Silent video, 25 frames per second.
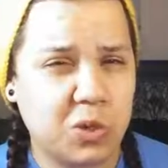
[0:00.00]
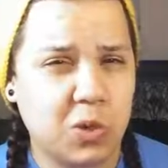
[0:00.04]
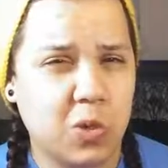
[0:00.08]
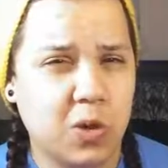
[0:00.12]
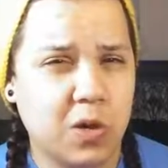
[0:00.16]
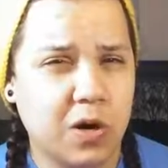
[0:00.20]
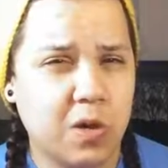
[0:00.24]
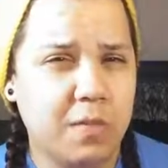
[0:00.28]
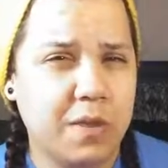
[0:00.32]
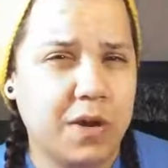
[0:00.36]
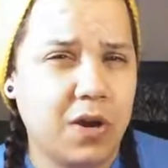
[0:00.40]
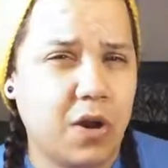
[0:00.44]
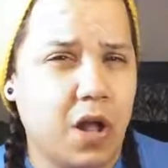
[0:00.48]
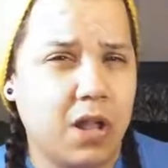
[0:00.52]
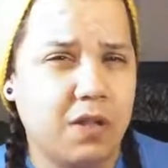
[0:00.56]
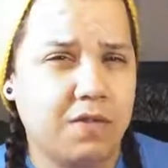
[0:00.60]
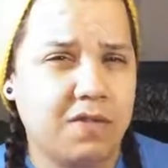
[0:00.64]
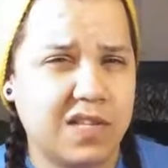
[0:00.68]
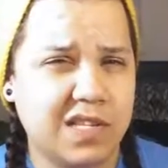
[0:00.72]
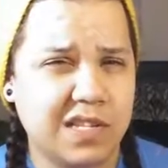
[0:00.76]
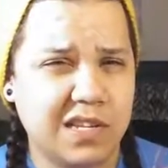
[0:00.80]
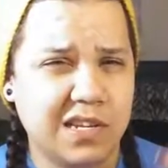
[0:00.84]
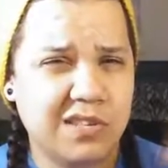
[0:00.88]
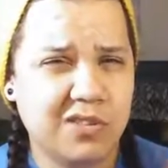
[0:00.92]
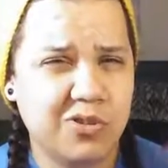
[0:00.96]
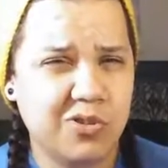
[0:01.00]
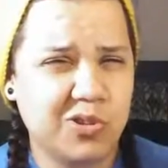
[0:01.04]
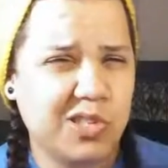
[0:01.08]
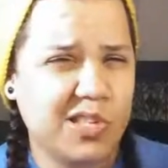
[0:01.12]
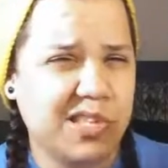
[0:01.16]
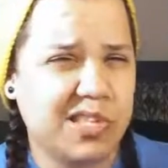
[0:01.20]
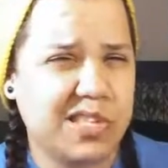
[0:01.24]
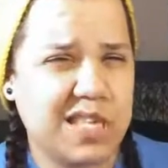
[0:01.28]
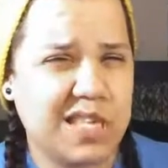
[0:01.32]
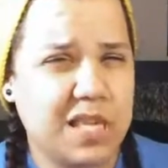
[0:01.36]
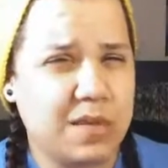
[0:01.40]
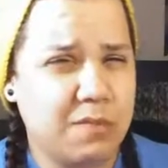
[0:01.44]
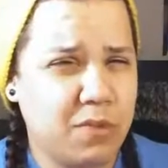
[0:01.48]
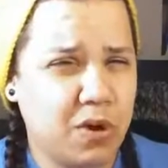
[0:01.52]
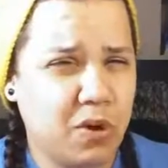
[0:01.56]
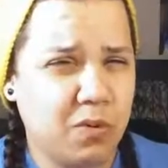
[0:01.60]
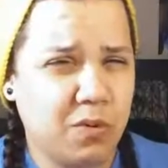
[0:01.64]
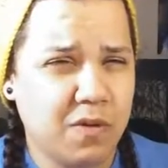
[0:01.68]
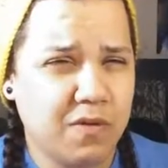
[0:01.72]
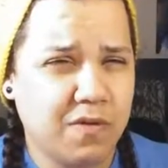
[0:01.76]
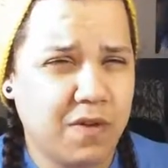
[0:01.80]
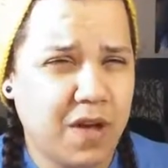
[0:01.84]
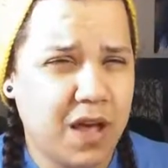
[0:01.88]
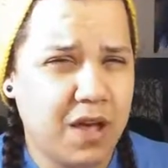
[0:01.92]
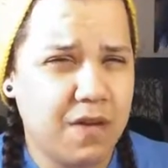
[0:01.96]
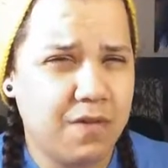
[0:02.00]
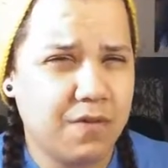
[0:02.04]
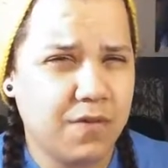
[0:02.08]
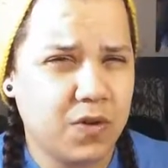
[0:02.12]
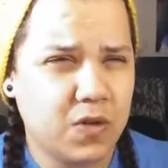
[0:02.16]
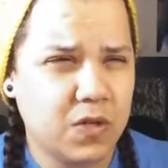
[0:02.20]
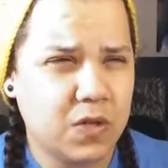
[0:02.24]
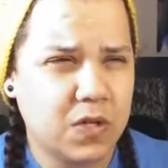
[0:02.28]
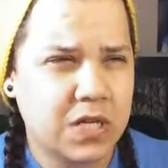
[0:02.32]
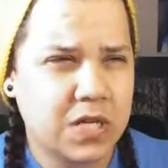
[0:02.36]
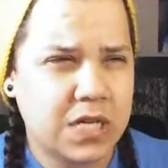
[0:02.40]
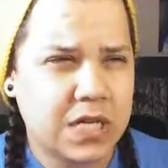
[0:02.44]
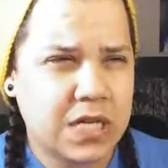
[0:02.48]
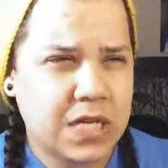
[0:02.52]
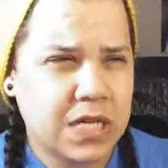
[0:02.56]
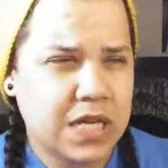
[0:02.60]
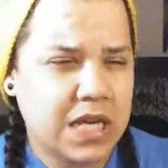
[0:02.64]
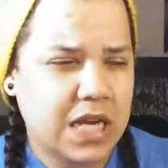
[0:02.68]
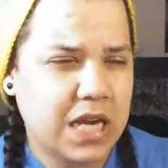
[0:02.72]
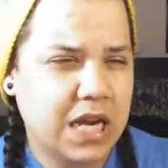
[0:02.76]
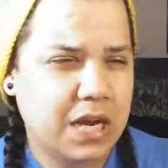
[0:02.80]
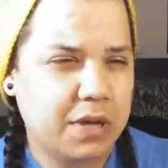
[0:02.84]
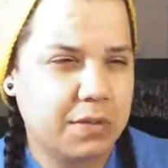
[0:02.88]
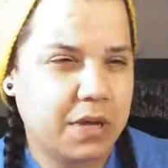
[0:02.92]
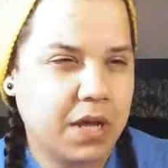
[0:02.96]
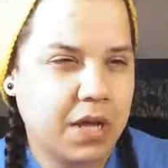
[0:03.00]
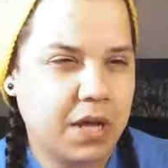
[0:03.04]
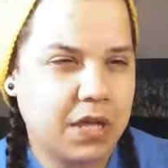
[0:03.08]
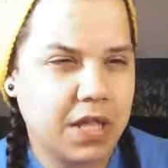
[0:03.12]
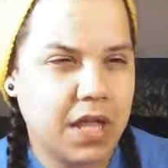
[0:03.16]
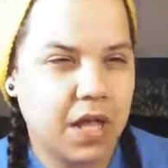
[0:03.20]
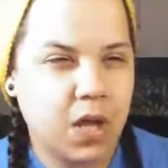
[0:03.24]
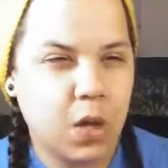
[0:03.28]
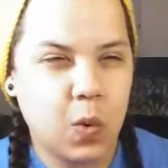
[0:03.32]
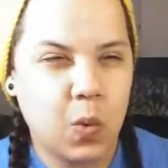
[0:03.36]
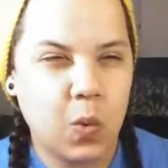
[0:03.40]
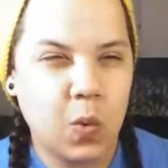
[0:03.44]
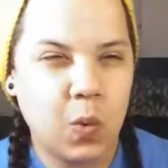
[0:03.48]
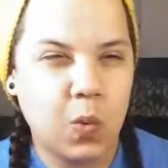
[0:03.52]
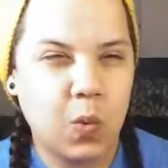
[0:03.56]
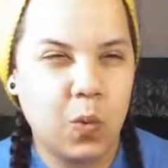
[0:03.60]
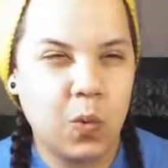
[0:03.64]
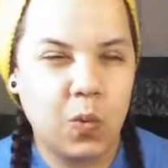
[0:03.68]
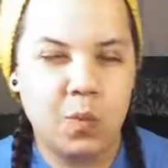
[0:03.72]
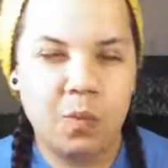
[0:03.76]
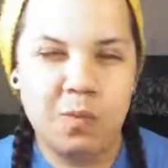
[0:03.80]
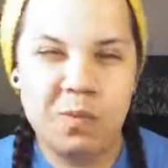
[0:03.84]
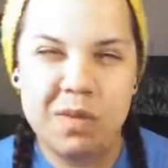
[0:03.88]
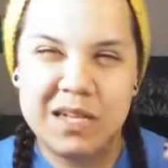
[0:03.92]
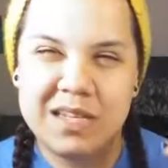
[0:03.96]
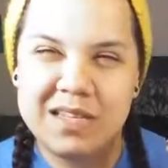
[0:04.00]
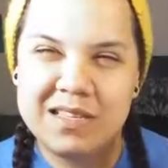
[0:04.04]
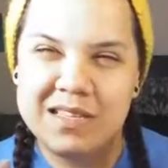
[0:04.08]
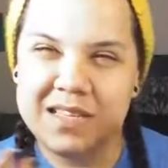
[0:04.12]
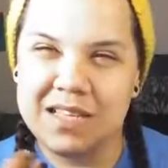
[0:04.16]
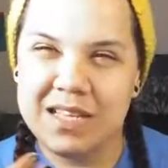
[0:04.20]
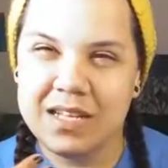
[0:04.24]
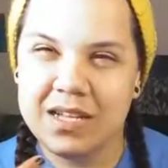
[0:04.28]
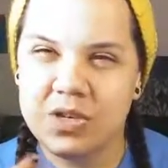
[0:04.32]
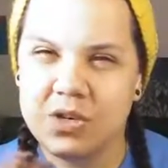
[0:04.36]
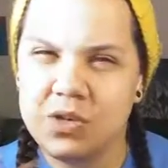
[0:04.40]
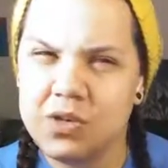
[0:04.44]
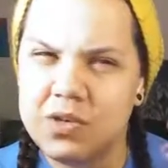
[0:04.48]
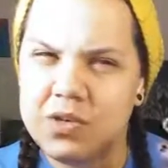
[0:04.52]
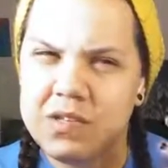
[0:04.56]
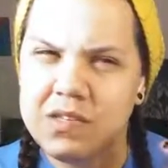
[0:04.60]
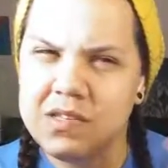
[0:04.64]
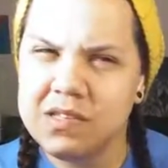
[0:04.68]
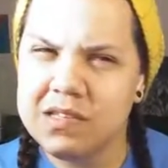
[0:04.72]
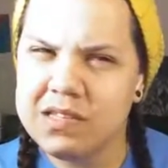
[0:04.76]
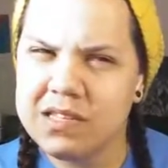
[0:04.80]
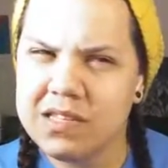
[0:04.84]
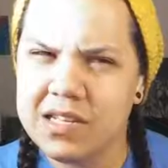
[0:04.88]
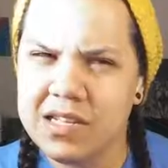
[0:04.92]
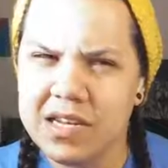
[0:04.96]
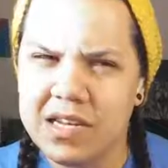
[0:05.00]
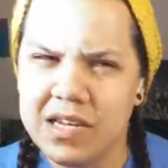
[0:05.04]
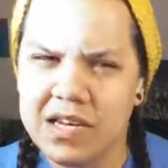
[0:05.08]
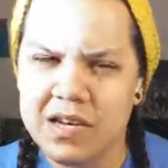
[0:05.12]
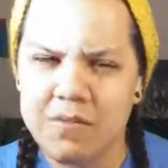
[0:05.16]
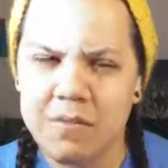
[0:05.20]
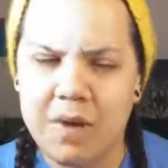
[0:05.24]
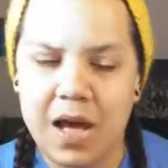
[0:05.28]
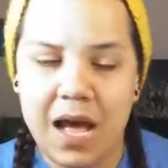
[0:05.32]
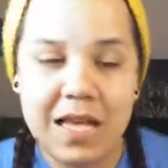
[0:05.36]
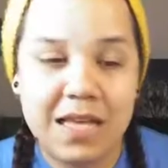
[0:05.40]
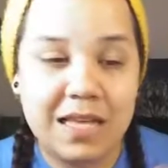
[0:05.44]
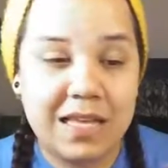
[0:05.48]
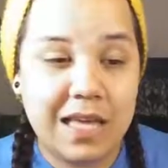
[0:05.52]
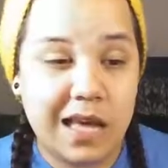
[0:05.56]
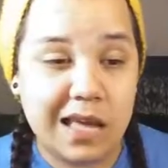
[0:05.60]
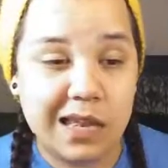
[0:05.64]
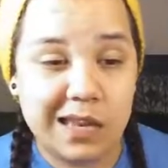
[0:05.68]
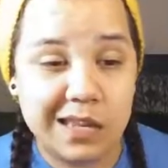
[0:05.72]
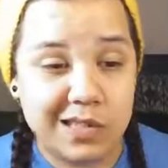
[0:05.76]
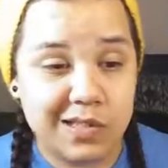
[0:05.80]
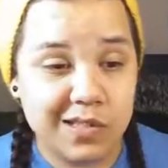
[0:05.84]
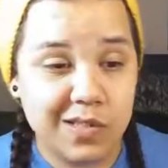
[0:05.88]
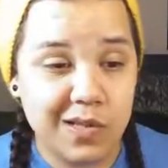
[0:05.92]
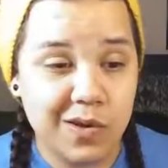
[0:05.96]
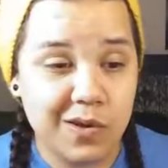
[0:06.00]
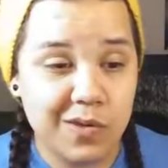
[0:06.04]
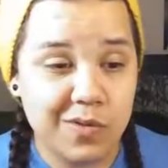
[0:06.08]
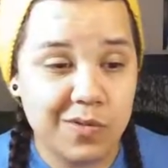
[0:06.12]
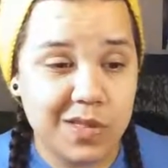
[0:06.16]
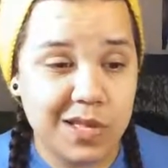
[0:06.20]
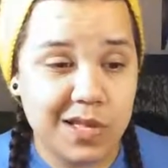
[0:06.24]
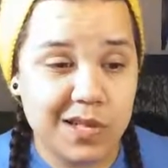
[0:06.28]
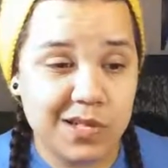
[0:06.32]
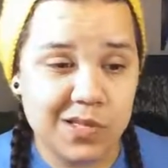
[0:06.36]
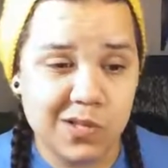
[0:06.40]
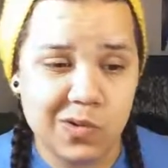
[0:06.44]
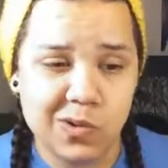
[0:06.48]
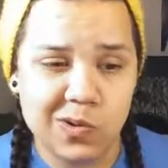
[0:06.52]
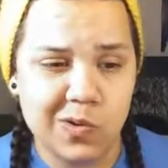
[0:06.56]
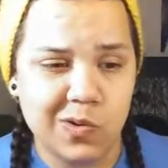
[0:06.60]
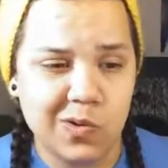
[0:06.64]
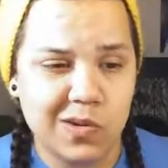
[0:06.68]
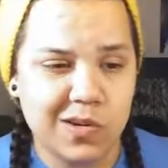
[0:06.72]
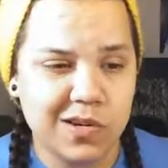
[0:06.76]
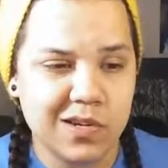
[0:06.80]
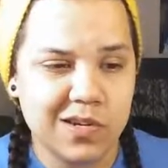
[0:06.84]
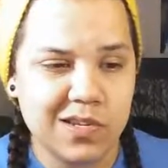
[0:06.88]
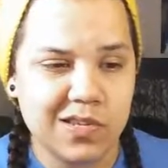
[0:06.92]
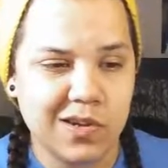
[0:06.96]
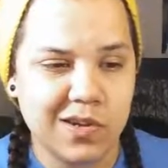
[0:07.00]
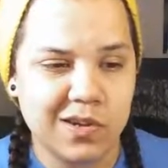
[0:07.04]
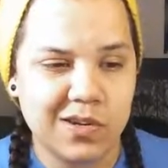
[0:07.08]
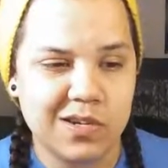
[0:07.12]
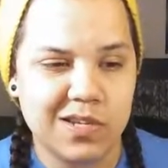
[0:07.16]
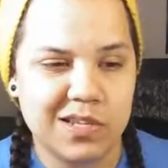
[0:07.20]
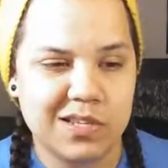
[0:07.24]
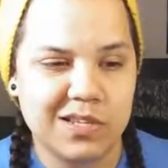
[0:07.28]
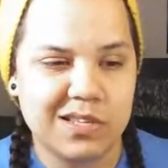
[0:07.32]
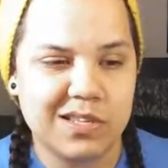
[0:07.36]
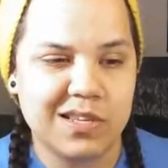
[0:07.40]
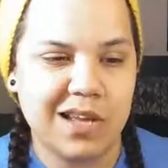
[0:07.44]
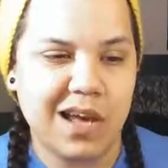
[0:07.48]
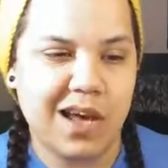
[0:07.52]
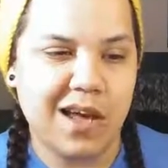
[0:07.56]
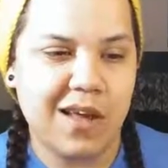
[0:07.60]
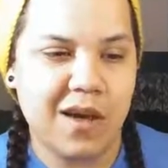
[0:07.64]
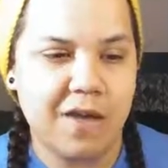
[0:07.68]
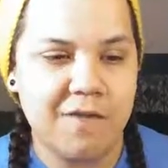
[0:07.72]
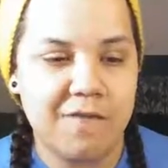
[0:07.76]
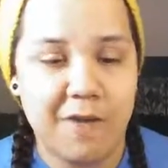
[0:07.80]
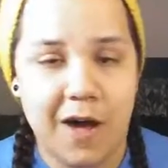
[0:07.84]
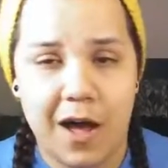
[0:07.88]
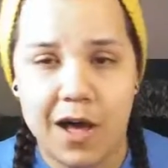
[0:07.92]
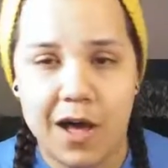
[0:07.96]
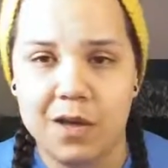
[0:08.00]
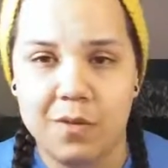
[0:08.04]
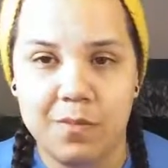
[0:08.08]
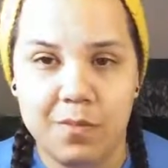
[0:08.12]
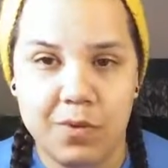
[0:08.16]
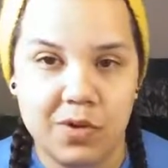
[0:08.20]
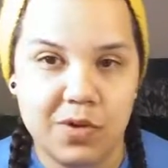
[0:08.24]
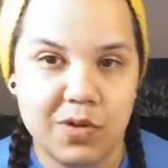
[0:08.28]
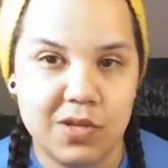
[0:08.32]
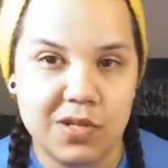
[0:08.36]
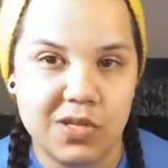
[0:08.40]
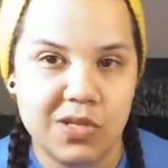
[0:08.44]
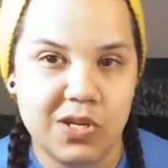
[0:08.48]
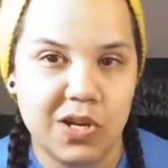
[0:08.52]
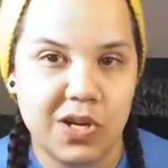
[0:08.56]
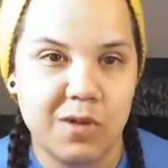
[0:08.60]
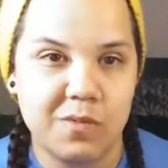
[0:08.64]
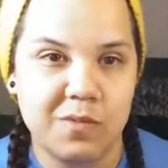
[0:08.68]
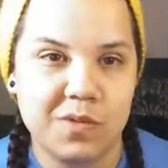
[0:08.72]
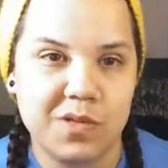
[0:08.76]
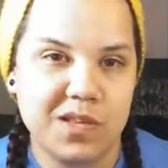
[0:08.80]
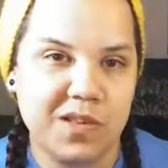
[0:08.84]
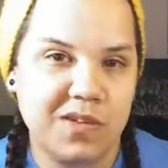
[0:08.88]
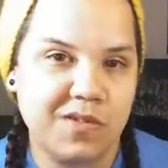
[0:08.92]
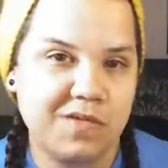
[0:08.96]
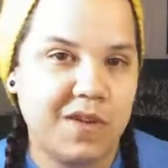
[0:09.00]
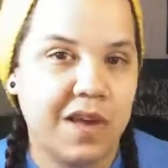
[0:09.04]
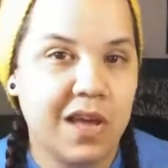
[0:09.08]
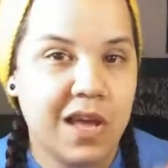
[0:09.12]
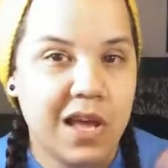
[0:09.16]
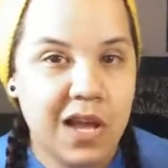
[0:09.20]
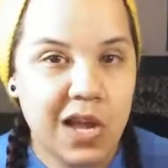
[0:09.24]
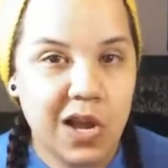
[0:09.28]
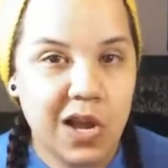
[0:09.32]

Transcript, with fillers: a tour, but all of a sudden there's this emo revival, and I'm kind of like, mixed signals. Um, I get it, though, that tours are just not viable in terms of,